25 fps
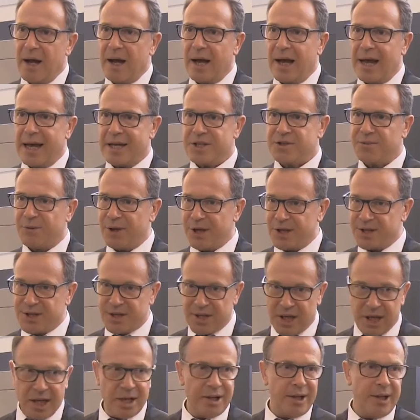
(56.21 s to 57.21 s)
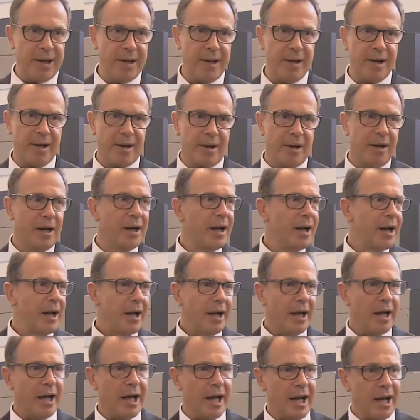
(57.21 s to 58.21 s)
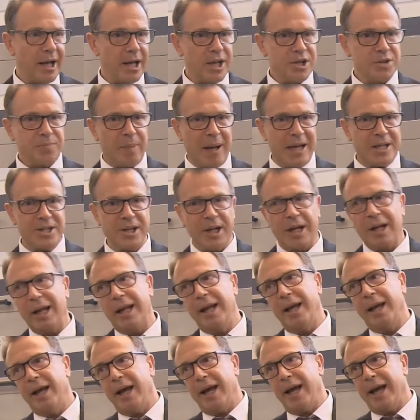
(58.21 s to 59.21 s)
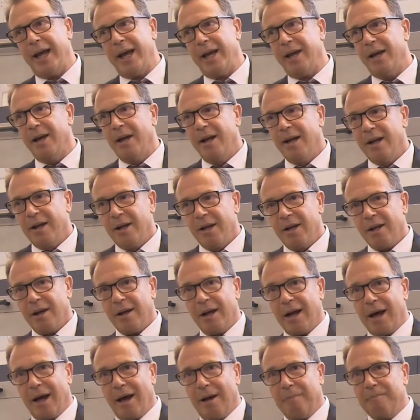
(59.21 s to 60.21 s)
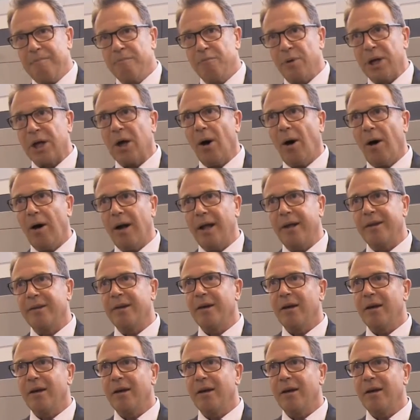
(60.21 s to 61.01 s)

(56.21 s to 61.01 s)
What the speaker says: as we see it here, is basically we call it